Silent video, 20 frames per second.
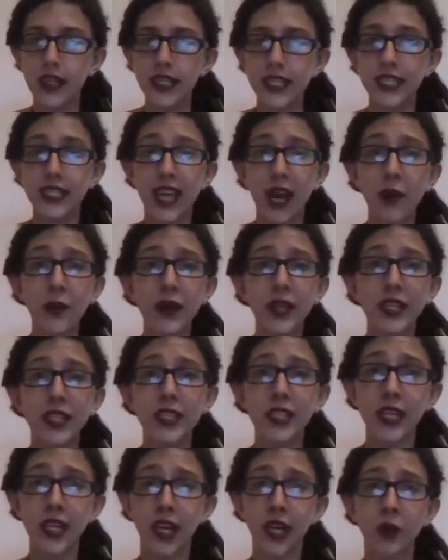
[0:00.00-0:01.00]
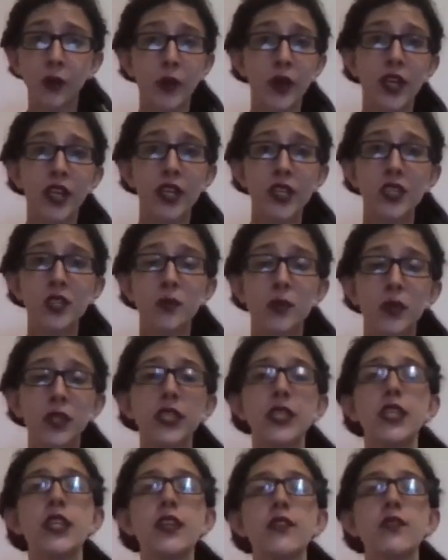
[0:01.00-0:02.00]
Samhain is a night when it is
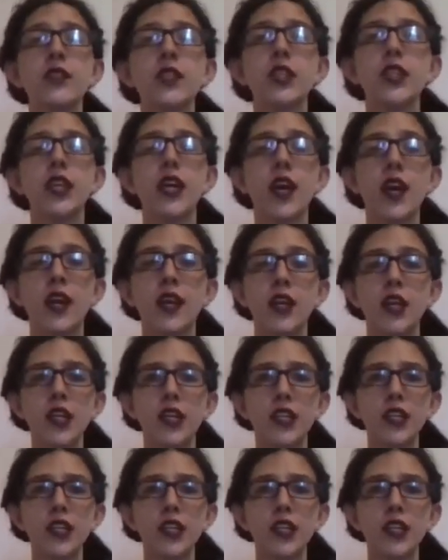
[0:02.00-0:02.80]
believed that